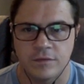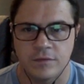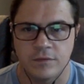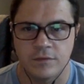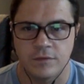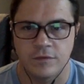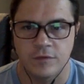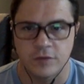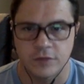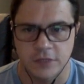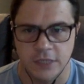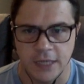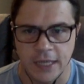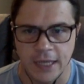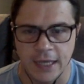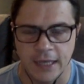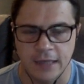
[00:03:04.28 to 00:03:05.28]
For
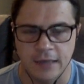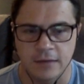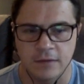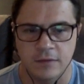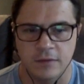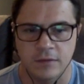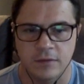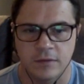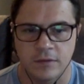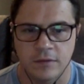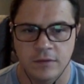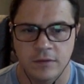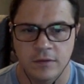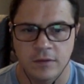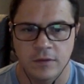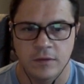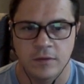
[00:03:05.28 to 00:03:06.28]
today,
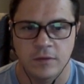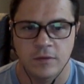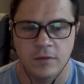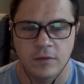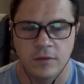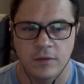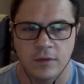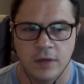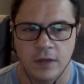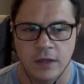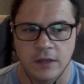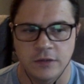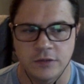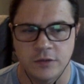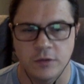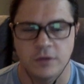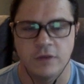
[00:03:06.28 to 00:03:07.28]

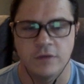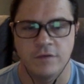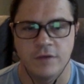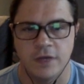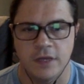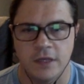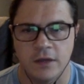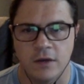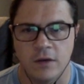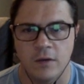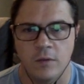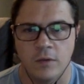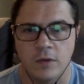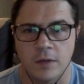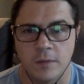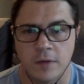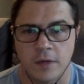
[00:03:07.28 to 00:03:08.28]
during the video,
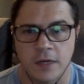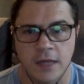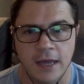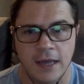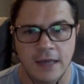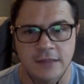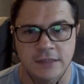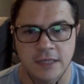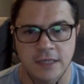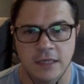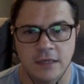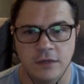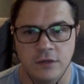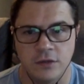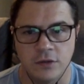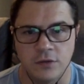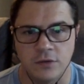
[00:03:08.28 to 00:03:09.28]
what I'm going to ask you to
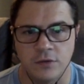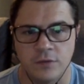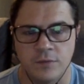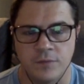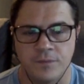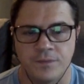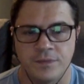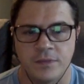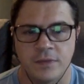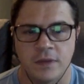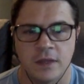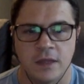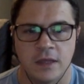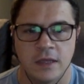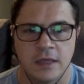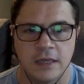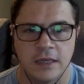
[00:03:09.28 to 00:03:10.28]
do
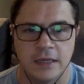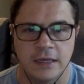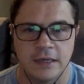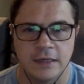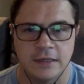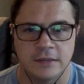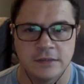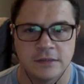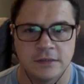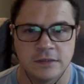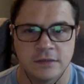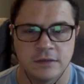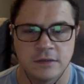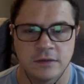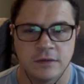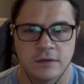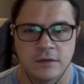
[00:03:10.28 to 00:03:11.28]
is
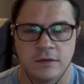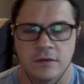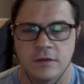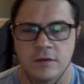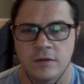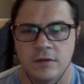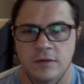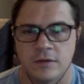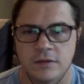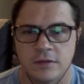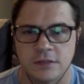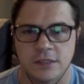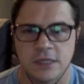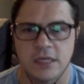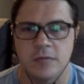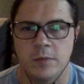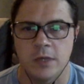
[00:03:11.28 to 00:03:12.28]

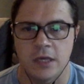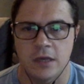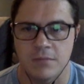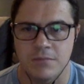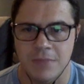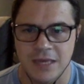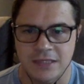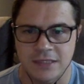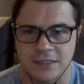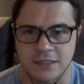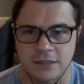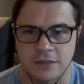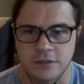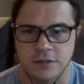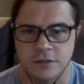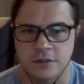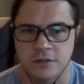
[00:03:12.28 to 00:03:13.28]
send me a
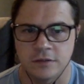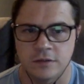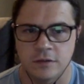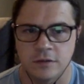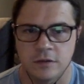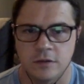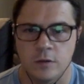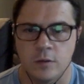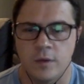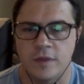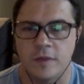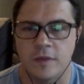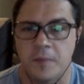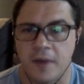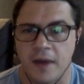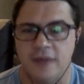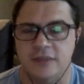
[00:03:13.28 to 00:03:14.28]
message with a
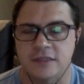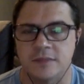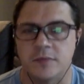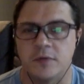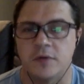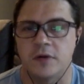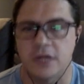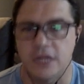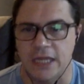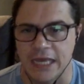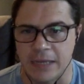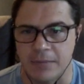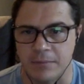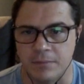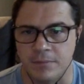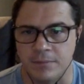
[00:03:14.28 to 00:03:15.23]
possible claim.